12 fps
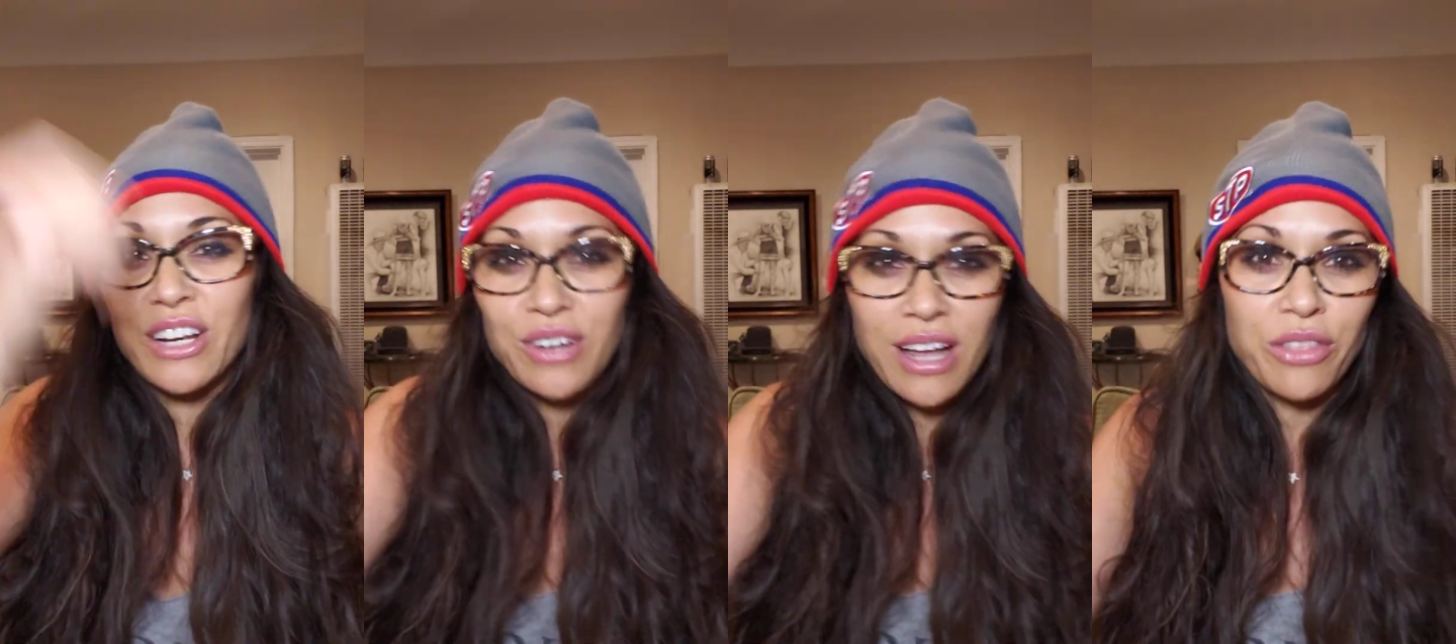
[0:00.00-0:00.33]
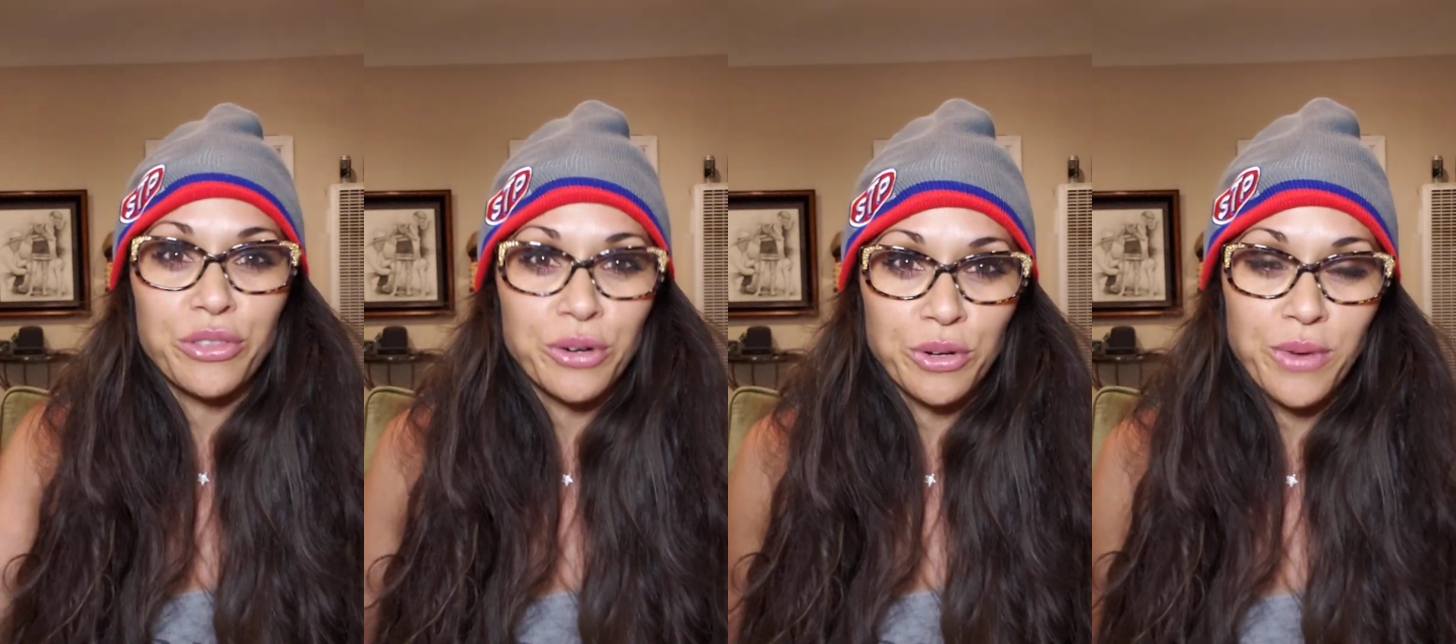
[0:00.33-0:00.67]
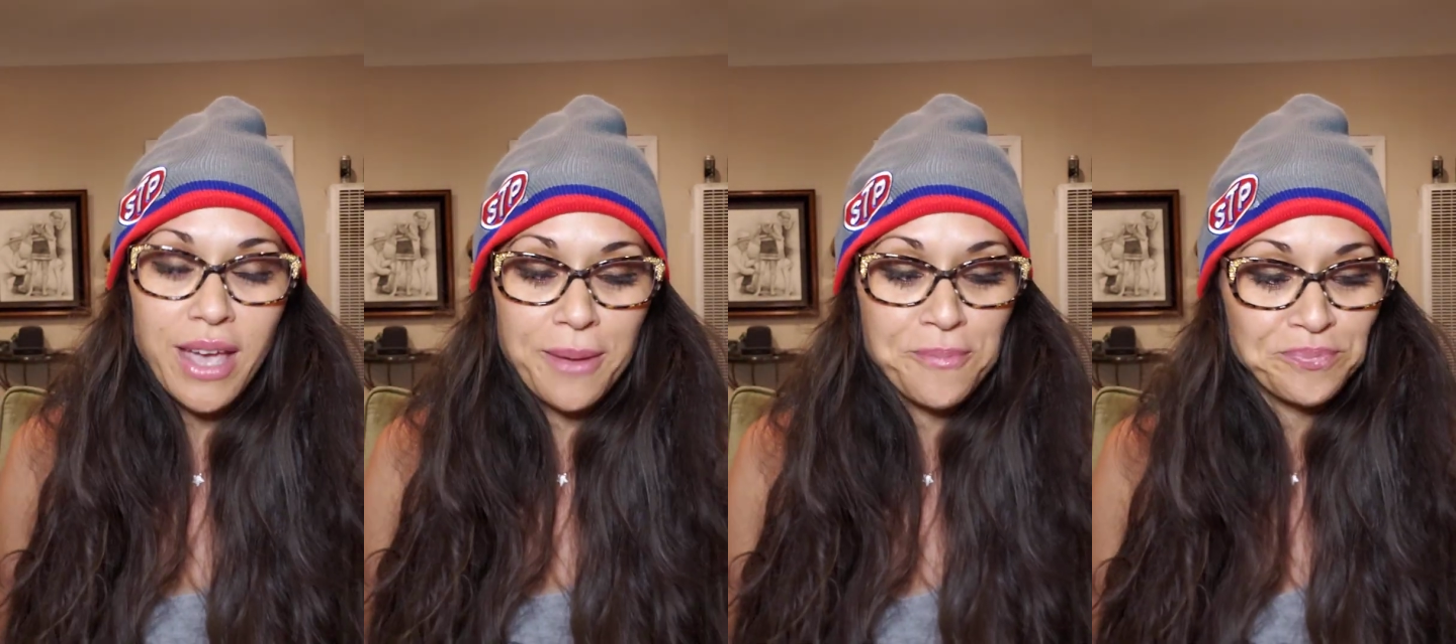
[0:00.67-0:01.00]
it out and throw it
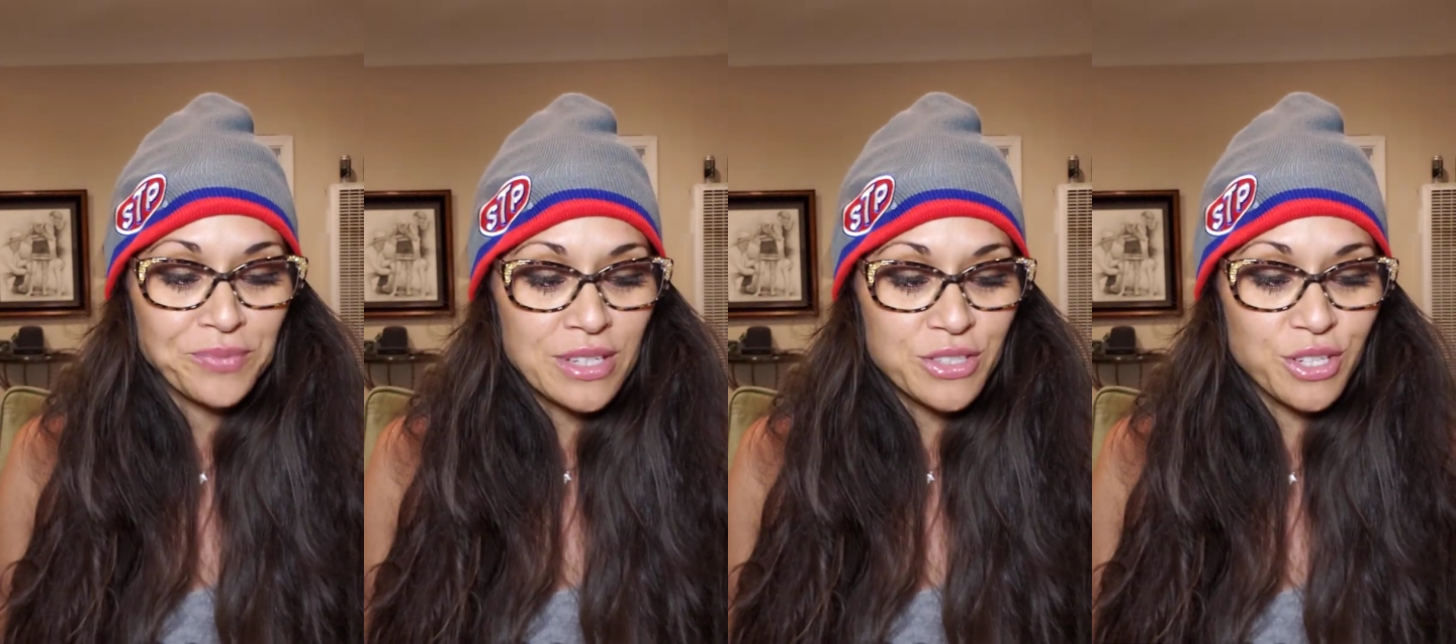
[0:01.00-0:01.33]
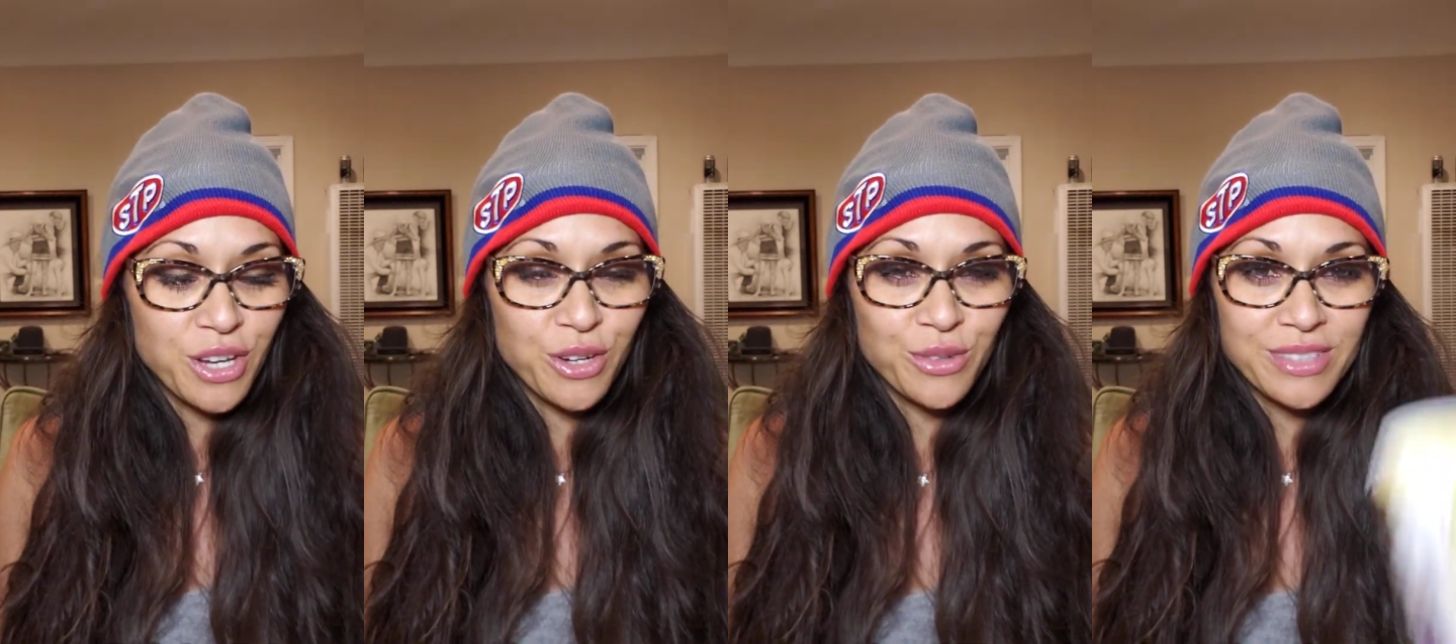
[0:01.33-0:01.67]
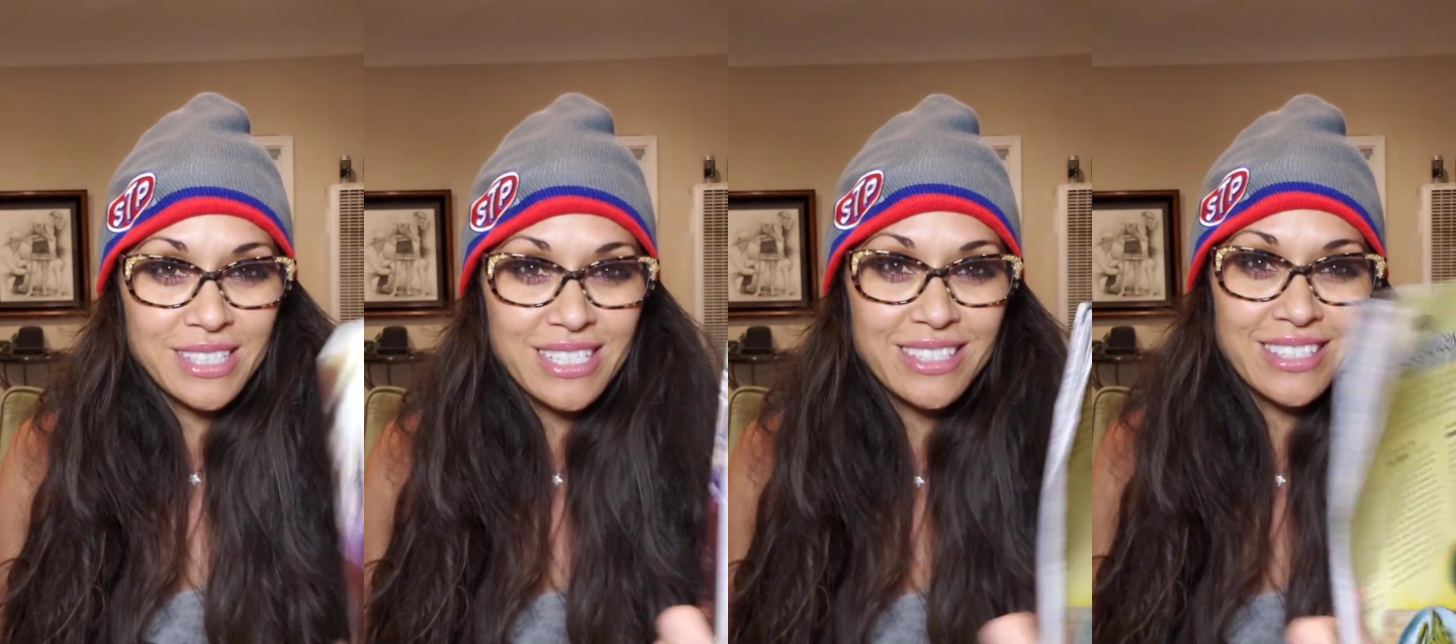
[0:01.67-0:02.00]
away. So
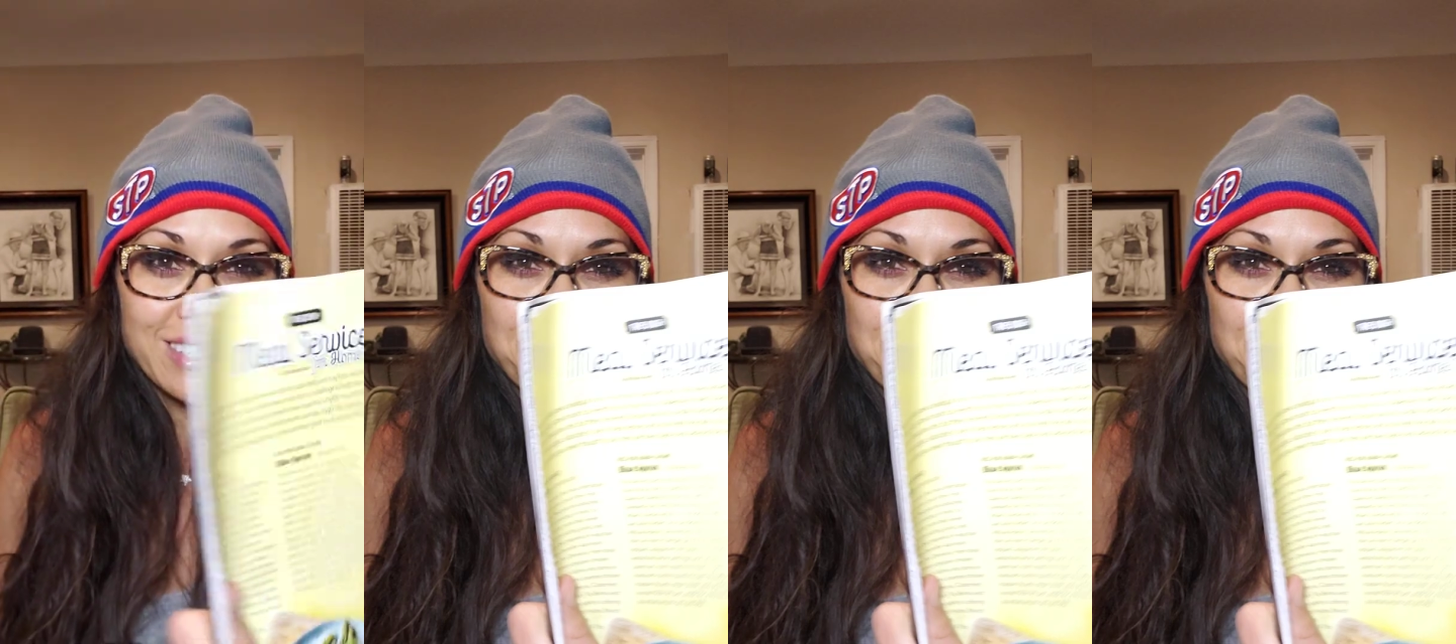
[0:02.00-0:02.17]
this is